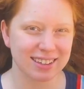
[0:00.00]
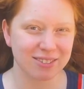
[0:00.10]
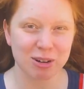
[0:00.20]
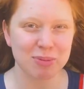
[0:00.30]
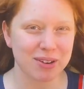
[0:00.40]

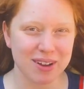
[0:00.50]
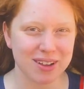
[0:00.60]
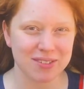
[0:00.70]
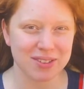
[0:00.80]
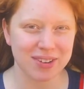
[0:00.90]
we're blowing all
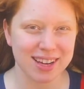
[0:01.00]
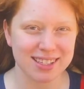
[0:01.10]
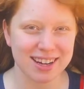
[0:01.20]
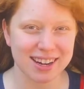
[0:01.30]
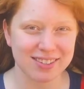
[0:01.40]
over the place.
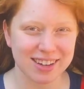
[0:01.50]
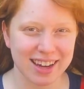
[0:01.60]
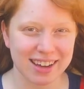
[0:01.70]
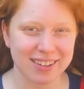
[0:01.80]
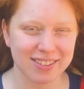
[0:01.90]
Sorry if you're
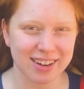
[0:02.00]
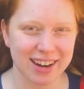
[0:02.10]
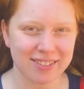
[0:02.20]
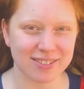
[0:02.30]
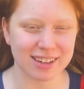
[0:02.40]

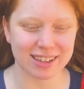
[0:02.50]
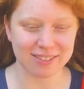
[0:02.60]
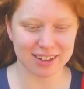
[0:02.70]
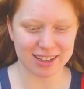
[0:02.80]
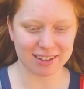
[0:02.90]
getting really,
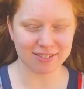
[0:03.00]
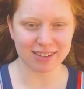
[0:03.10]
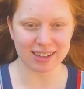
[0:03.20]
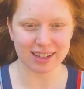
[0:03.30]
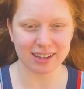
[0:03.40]
really,
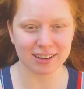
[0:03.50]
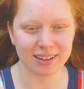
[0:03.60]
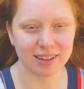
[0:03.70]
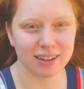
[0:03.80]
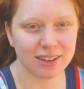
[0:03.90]
really
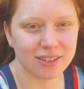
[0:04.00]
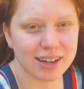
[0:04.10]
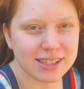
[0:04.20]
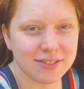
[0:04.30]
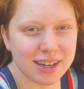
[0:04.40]

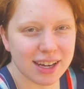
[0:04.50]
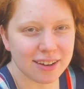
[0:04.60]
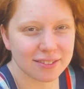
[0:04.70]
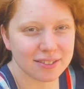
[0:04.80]
crazy video.